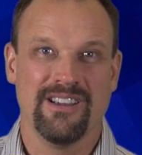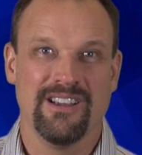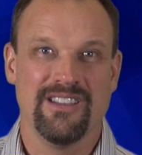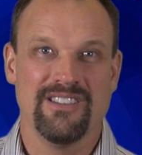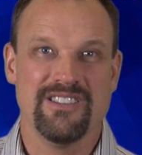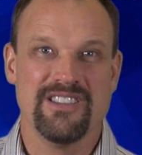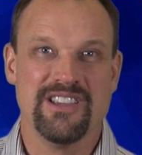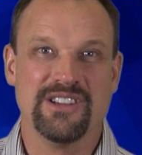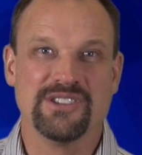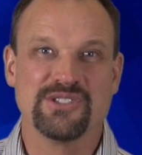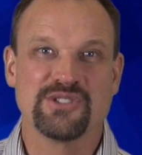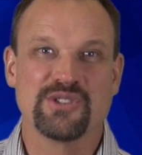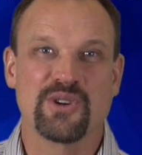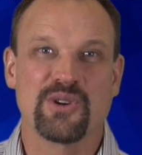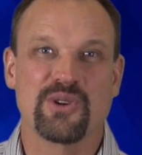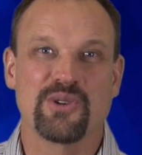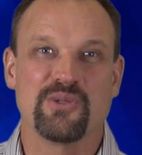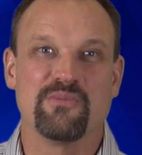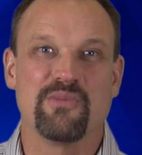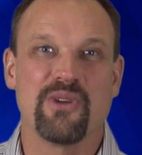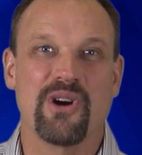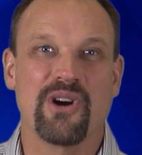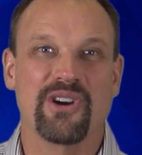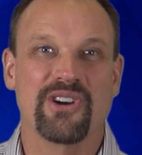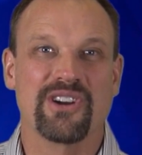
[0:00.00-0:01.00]
The internal
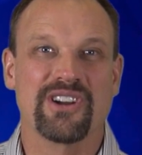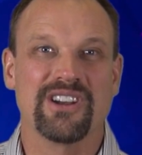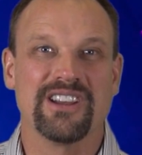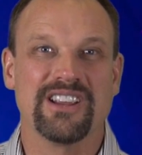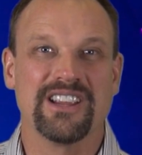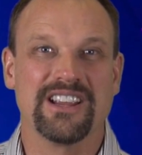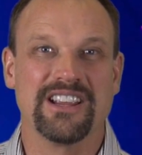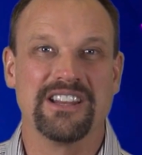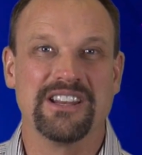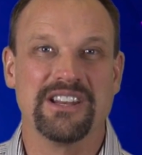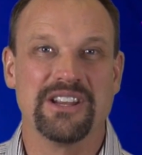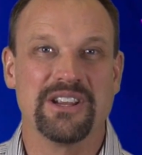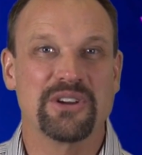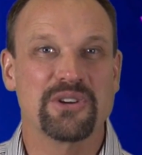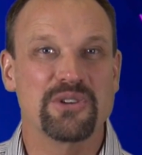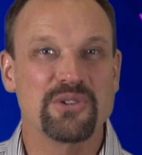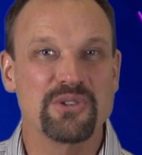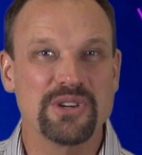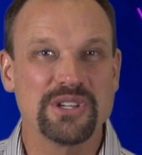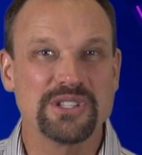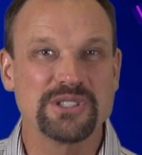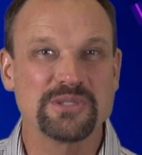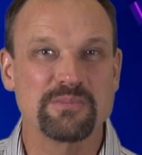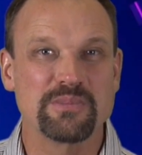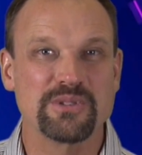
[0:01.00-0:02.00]
marketing and
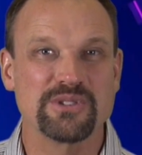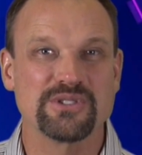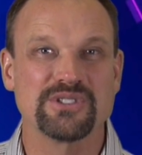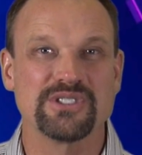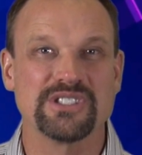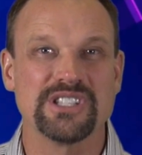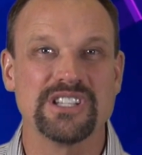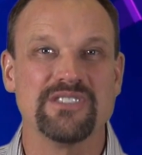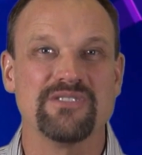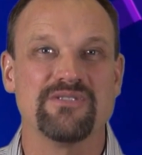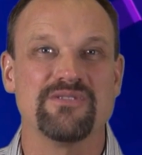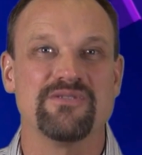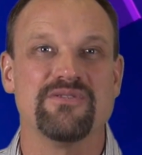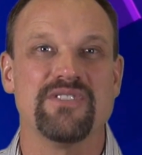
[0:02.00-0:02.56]
increased perceived